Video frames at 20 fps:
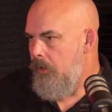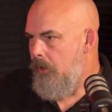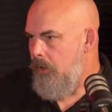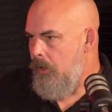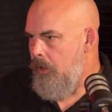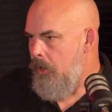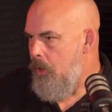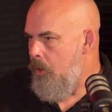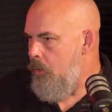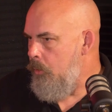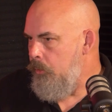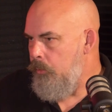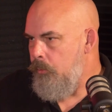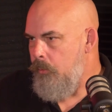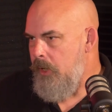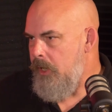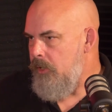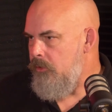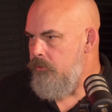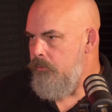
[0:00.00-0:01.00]
a whole
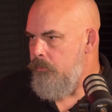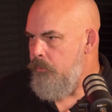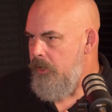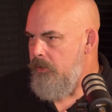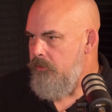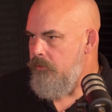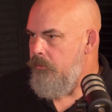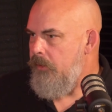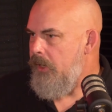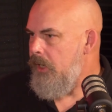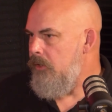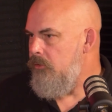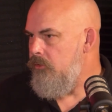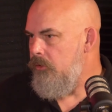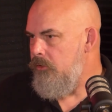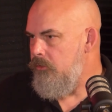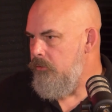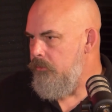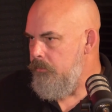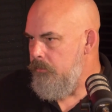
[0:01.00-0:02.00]
range of
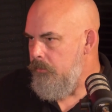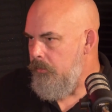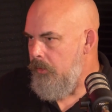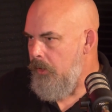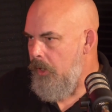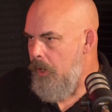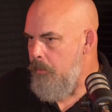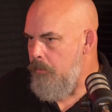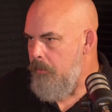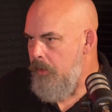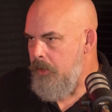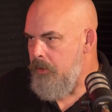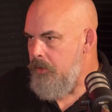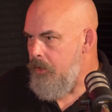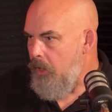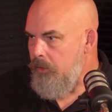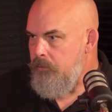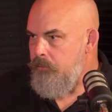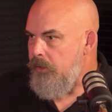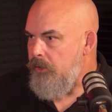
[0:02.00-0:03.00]
ages and
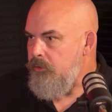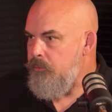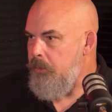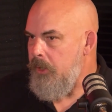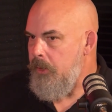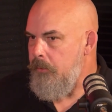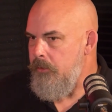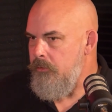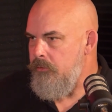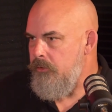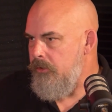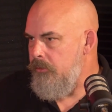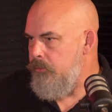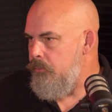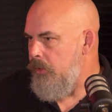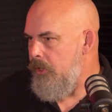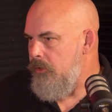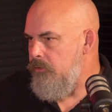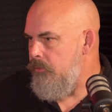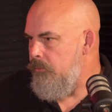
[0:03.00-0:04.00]
life experiences,
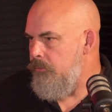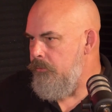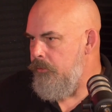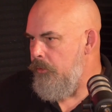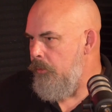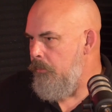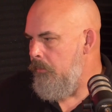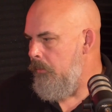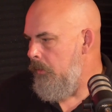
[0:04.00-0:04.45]
ranging from